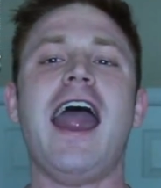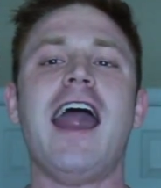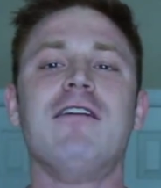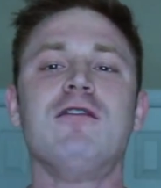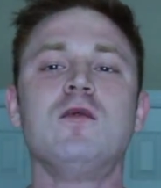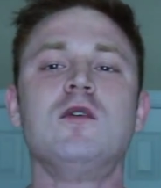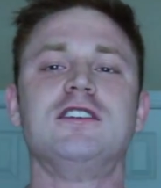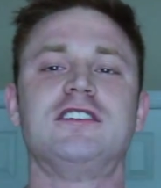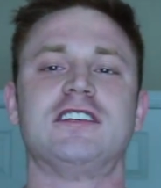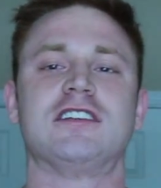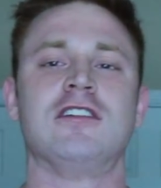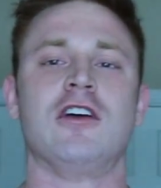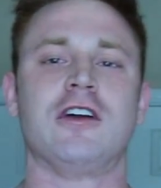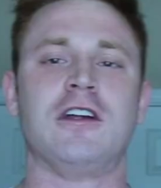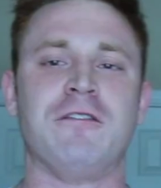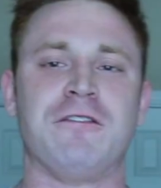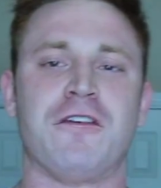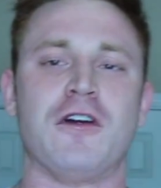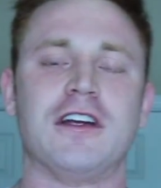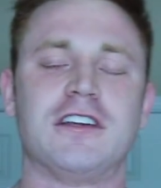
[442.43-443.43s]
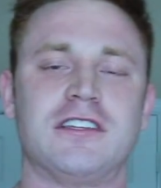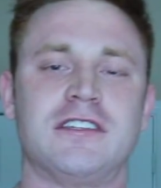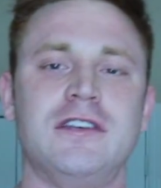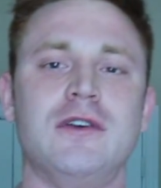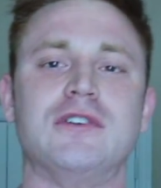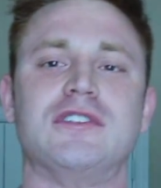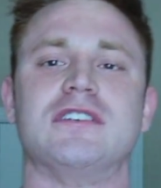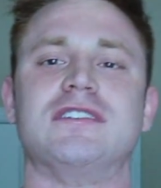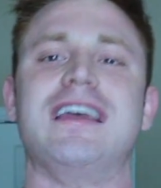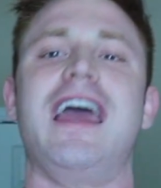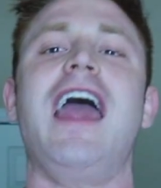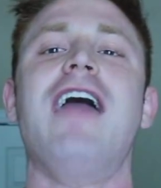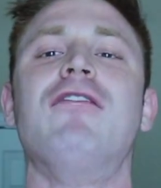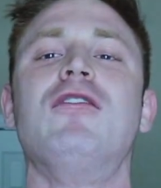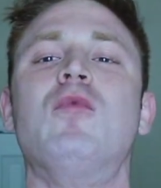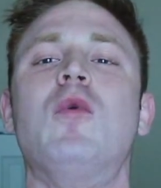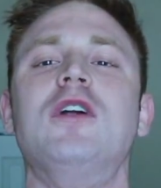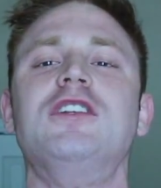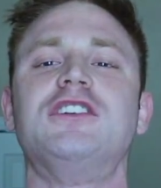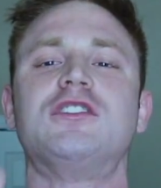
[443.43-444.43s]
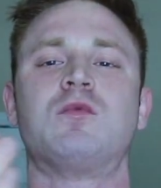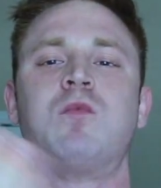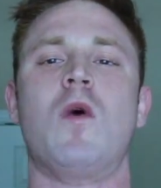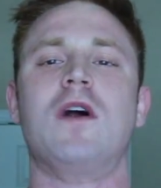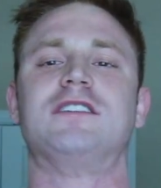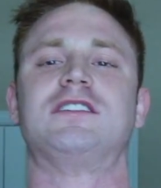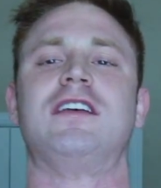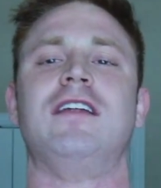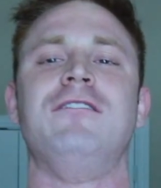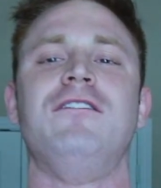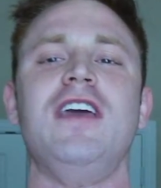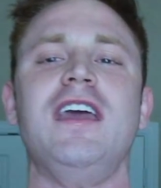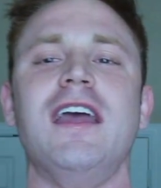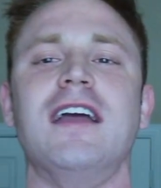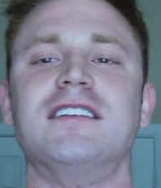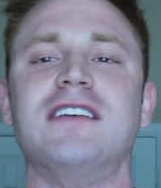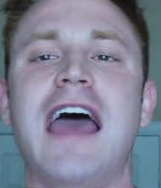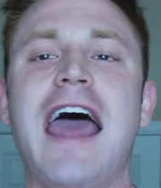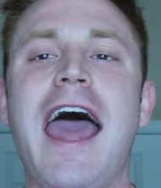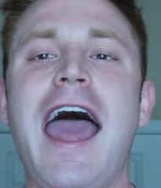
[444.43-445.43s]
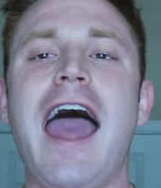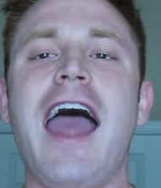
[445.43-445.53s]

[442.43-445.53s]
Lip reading: Everyone's just looking for excuses. Everyone just wants convenience.